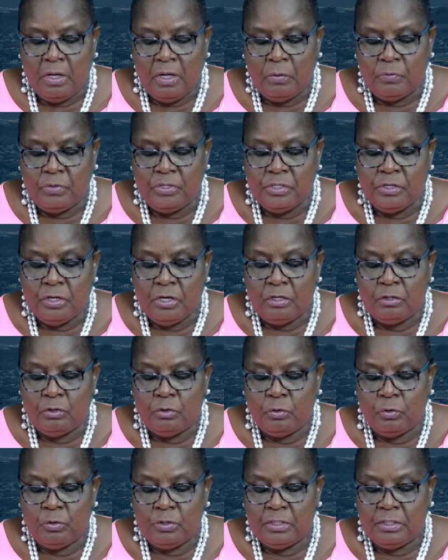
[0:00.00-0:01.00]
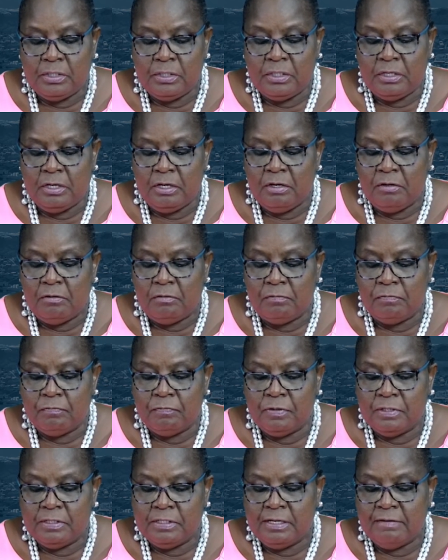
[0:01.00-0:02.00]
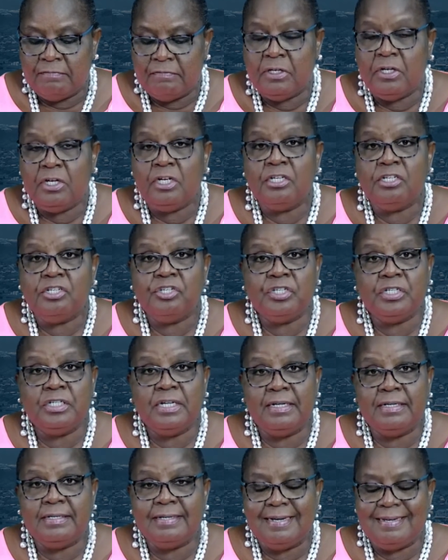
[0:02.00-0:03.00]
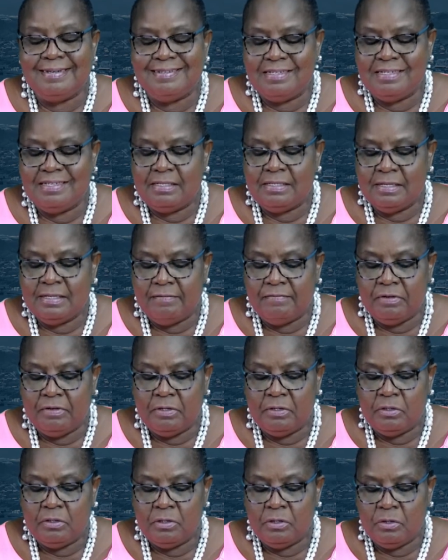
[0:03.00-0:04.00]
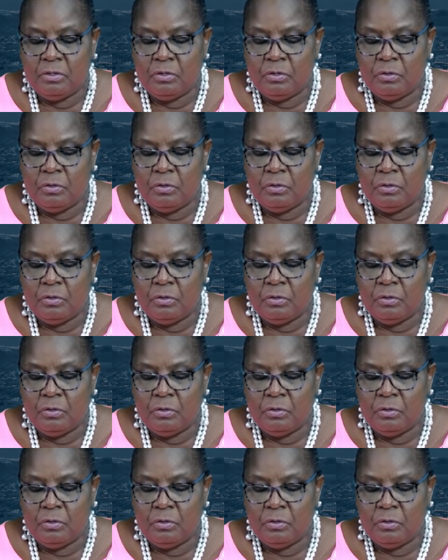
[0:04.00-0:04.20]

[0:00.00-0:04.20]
We saw a total of 797